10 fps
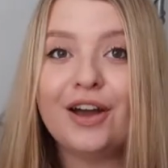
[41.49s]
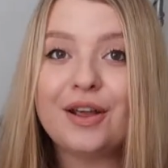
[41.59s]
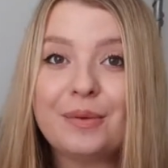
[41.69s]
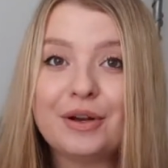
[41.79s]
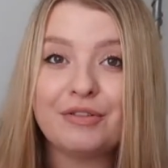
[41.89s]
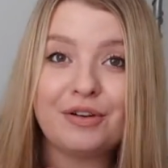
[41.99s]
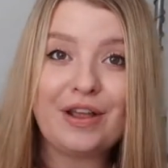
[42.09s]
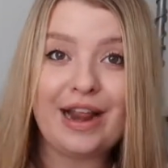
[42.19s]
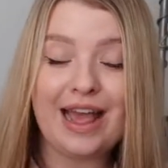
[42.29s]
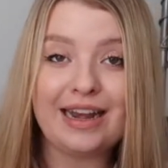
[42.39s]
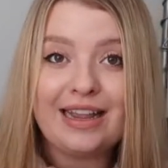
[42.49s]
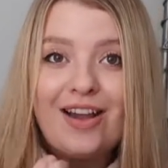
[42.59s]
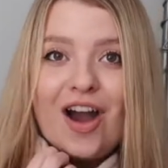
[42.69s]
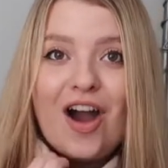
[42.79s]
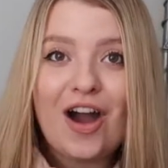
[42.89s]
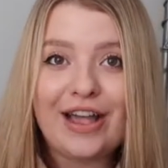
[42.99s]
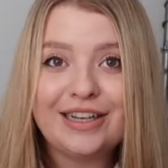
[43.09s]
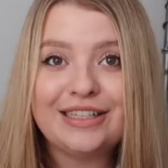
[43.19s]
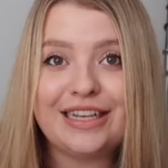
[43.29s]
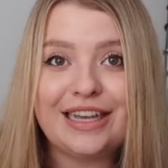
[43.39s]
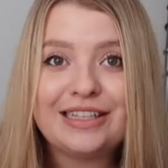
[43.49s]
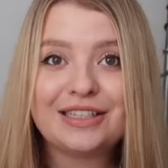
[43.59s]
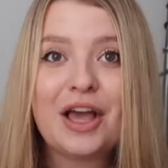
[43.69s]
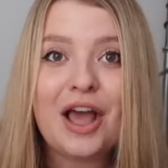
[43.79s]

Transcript: I don't want to ruin any ideas